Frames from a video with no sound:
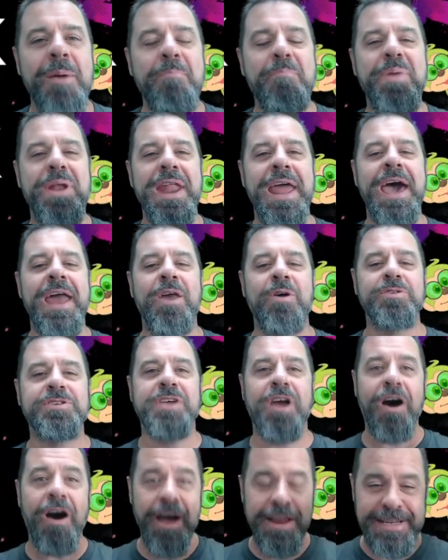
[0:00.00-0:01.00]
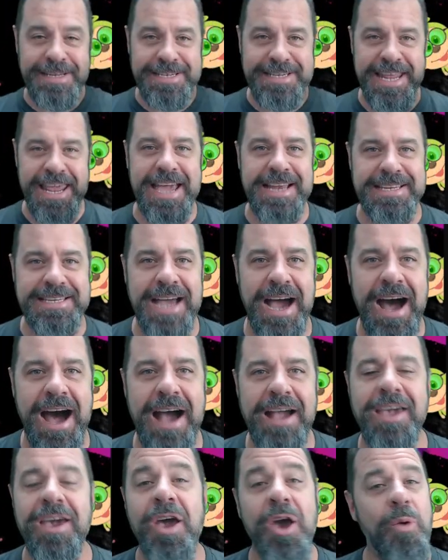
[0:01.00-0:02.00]
Banano has gone
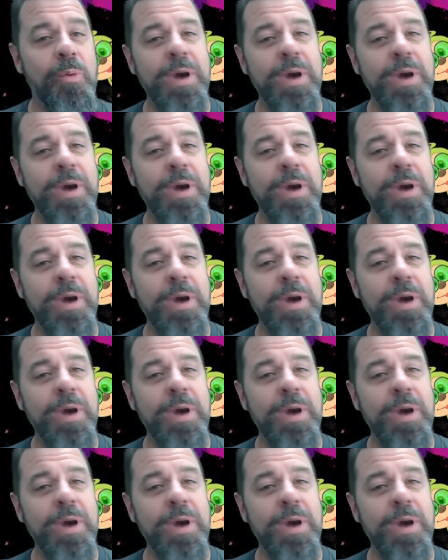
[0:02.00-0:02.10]
TikTok.